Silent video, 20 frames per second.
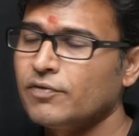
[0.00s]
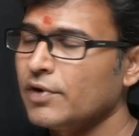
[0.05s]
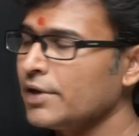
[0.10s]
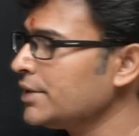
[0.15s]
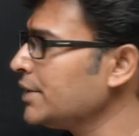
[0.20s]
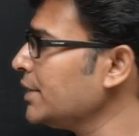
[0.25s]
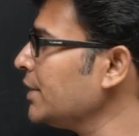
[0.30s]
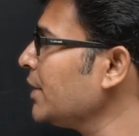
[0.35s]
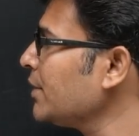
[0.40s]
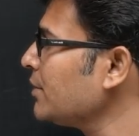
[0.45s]

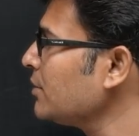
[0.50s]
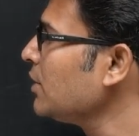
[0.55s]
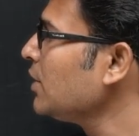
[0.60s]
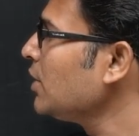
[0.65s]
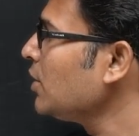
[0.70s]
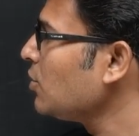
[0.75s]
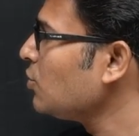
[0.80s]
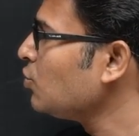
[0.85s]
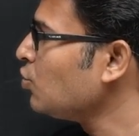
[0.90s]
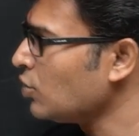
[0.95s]
From here,
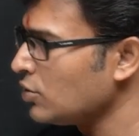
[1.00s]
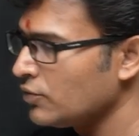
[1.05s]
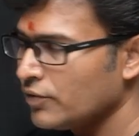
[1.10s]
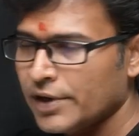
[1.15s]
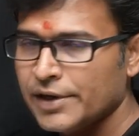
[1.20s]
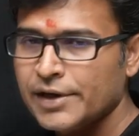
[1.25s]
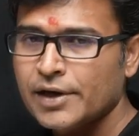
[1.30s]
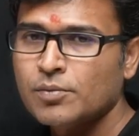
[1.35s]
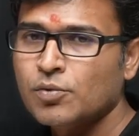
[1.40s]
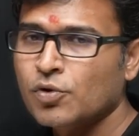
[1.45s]
don't
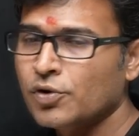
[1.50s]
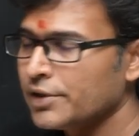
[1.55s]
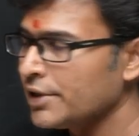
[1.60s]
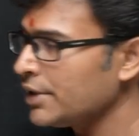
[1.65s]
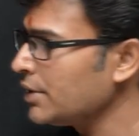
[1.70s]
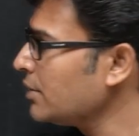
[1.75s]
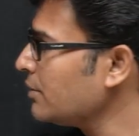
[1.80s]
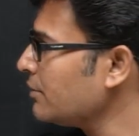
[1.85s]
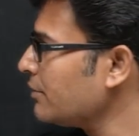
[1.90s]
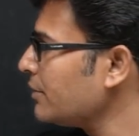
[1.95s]
worry about it.